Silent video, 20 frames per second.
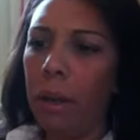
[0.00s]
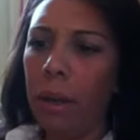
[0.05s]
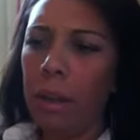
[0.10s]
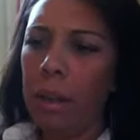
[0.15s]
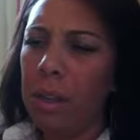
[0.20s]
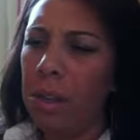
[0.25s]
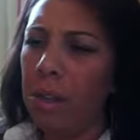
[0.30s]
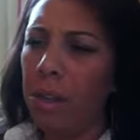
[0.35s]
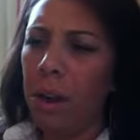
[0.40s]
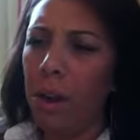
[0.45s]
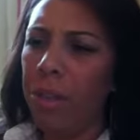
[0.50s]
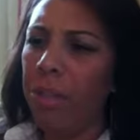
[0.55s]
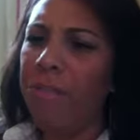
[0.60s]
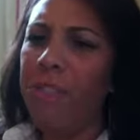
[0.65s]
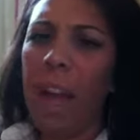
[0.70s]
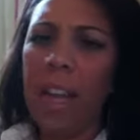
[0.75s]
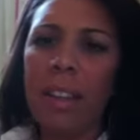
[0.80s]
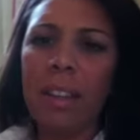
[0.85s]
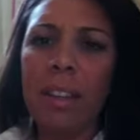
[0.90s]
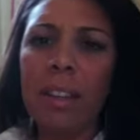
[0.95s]
you know, the
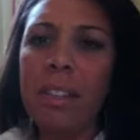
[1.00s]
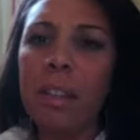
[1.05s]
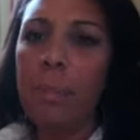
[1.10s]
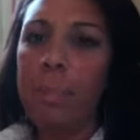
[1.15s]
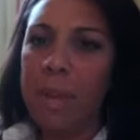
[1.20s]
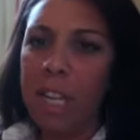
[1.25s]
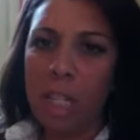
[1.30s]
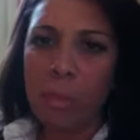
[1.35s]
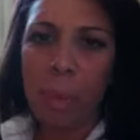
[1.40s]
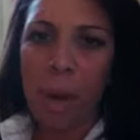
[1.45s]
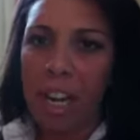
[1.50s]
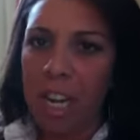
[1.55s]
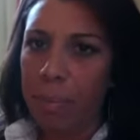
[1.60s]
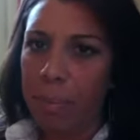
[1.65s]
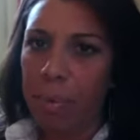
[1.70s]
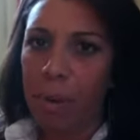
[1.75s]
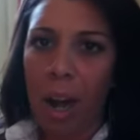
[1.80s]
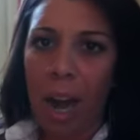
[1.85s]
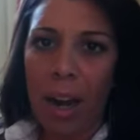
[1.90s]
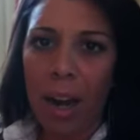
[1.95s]
fact that it's a Beachbody
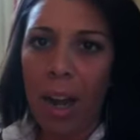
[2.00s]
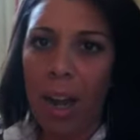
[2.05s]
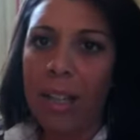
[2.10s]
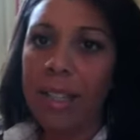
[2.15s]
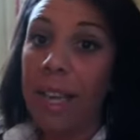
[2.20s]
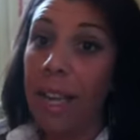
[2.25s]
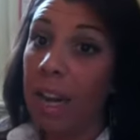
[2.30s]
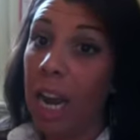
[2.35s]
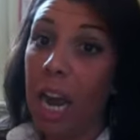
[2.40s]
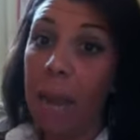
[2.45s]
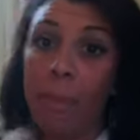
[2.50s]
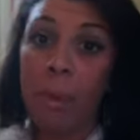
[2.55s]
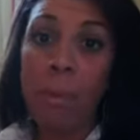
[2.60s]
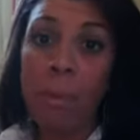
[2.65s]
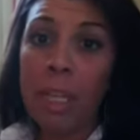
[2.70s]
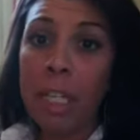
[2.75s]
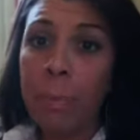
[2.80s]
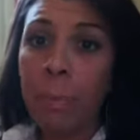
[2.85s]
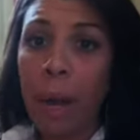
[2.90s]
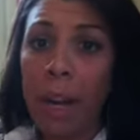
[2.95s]
product and I am a
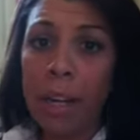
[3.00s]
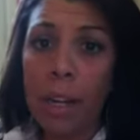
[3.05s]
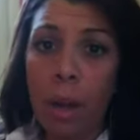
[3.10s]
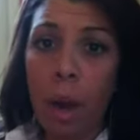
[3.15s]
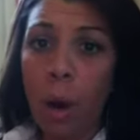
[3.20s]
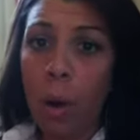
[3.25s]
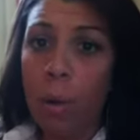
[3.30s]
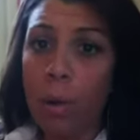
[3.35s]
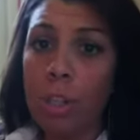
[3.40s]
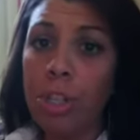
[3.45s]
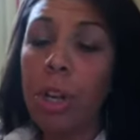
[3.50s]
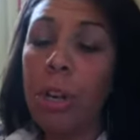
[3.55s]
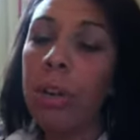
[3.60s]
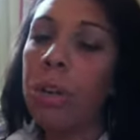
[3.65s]
Beachbody coach.